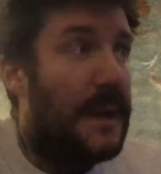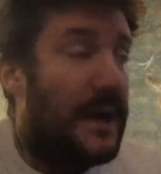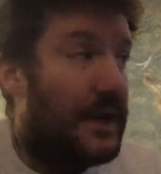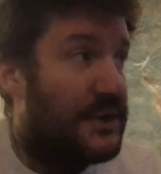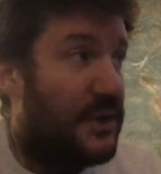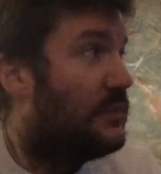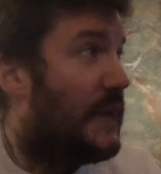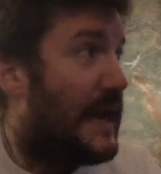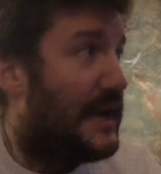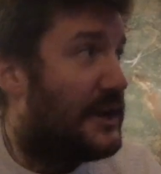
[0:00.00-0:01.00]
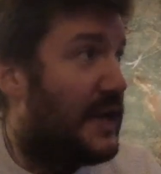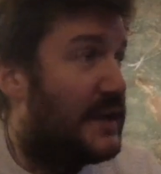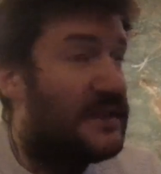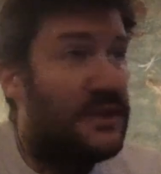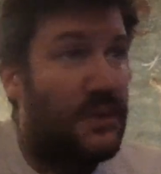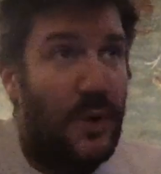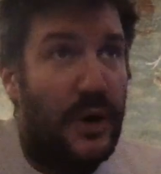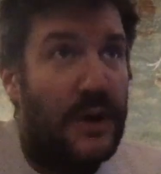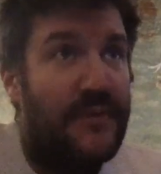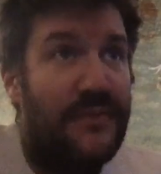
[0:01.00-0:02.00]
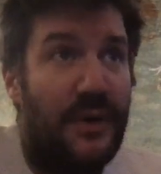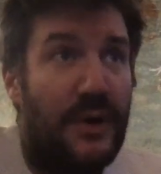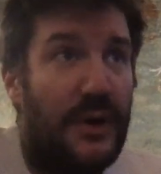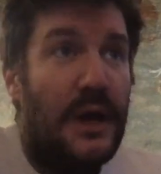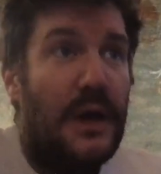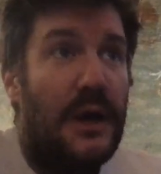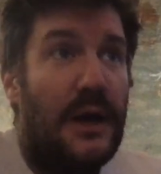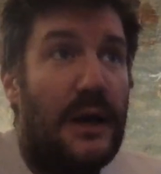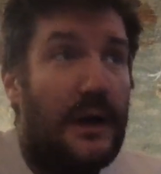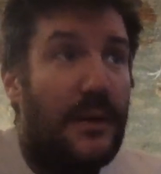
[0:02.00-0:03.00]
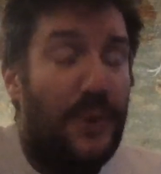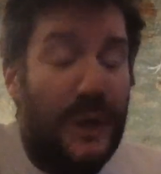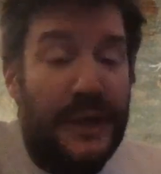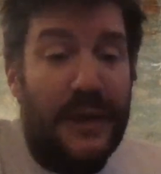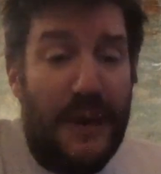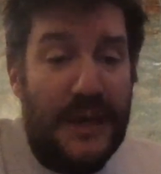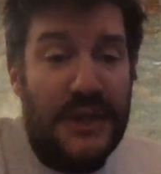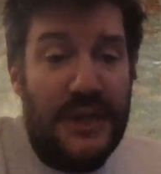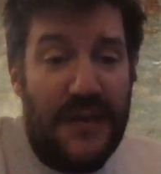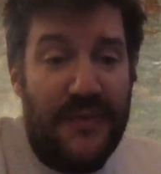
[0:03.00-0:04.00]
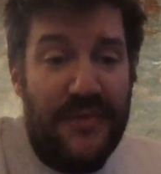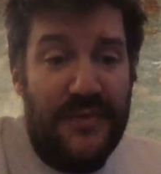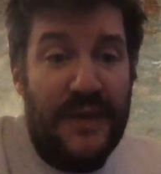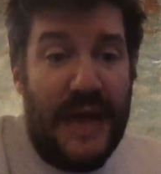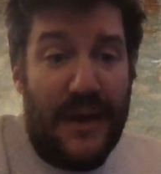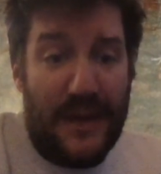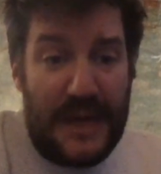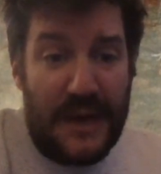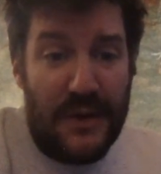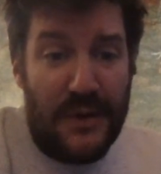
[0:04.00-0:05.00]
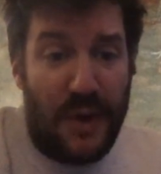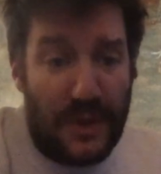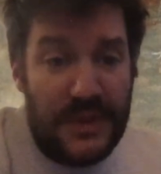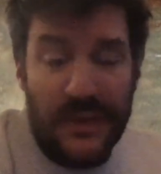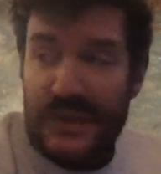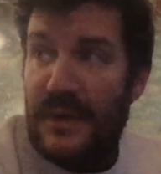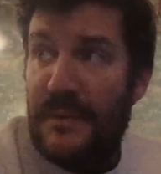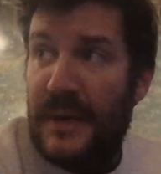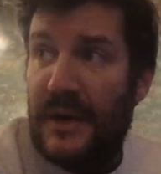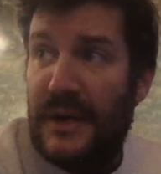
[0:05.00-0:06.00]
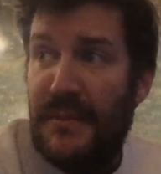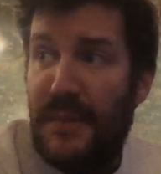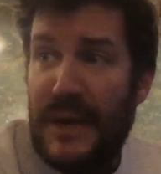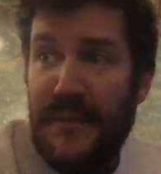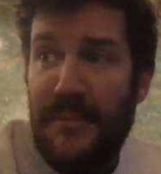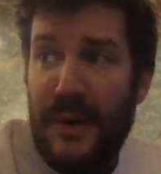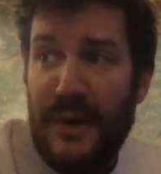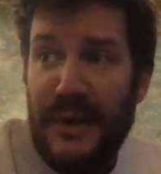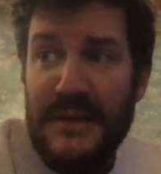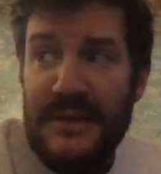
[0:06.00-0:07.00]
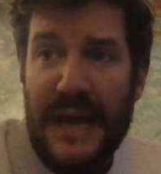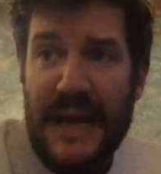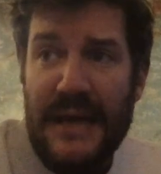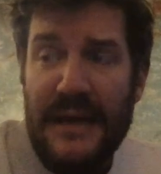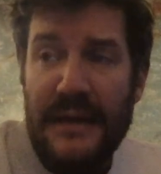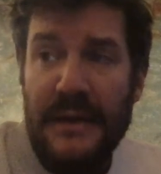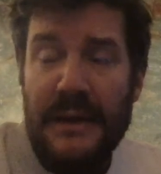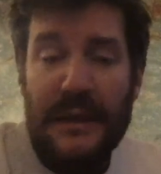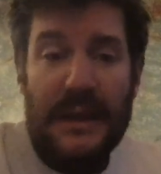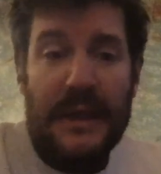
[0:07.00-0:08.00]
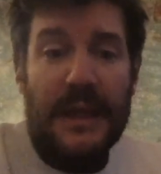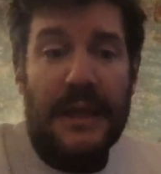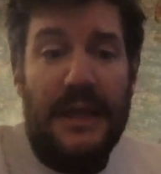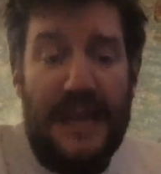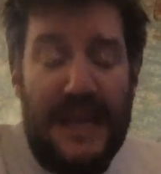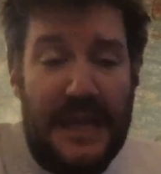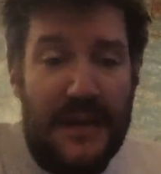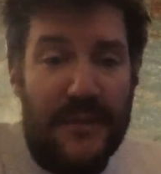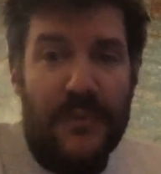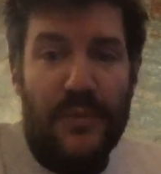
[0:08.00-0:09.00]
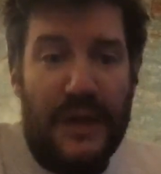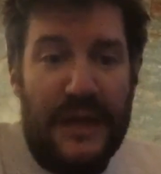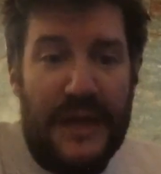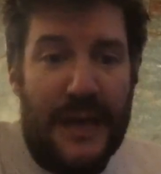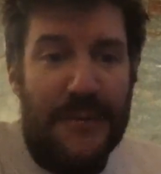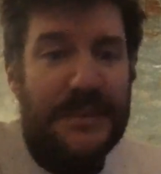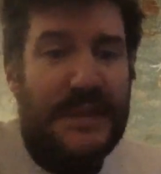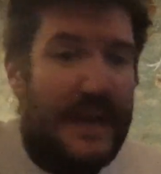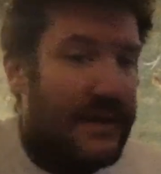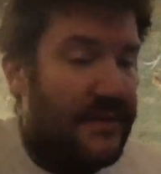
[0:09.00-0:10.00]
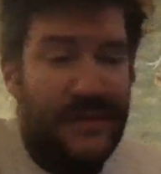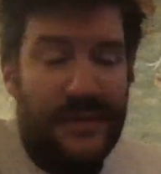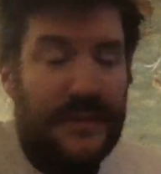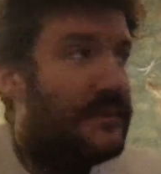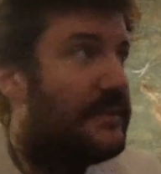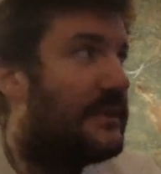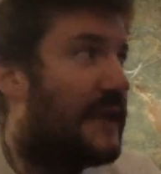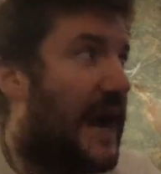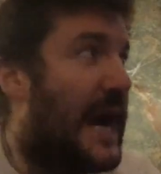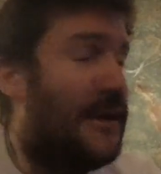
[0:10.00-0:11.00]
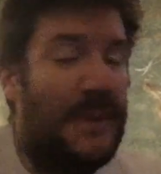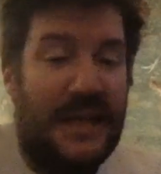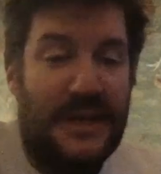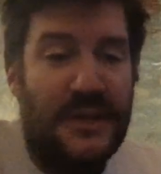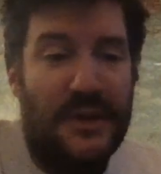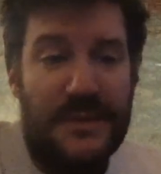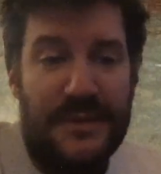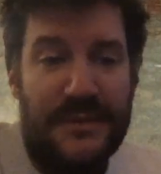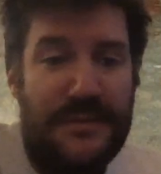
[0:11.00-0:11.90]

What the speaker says: I also had a chance to work for a really great chef out here who also is an American, Braden Perkins, and he really helped kind of guide me in terms of